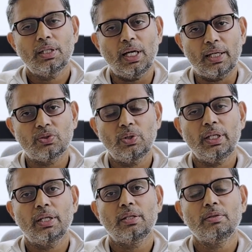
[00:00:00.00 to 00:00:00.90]

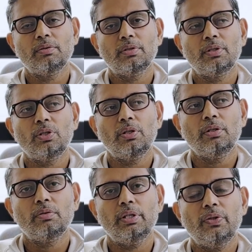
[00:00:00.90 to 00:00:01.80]
actually,
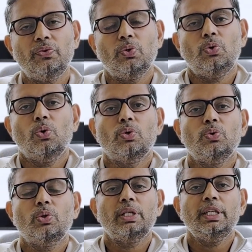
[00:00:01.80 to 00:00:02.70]
if you don't
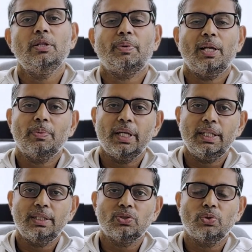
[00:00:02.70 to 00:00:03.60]
do a deal pipeline,
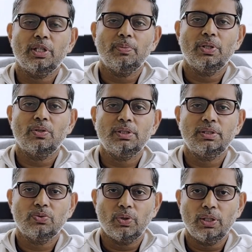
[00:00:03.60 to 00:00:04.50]
it's okay because
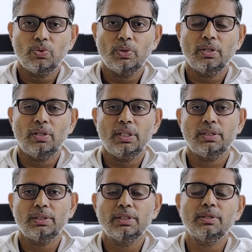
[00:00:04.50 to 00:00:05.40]
it's one-to-one
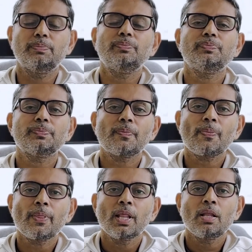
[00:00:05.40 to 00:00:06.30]
relationship.
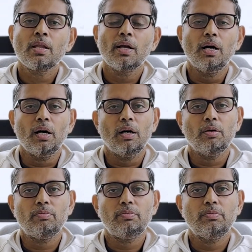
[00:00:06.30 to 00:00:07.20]

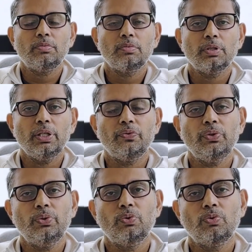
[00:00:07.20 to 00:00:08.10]
If
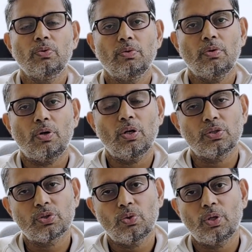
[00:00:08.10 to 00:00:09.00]
you
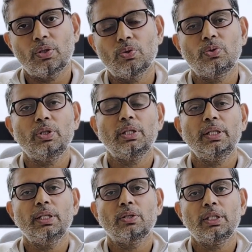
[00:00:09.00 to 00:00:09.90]
also want to do
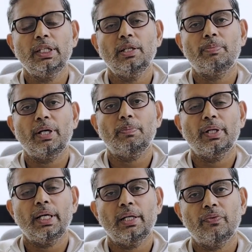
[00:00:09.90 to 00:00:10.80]
a deal
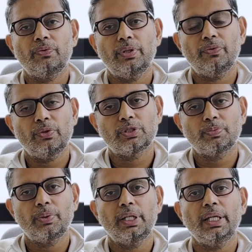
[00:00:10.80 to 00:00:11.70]
pipeline, if you're
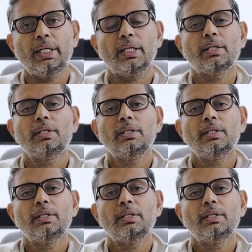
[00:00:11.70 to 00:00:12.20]
splitting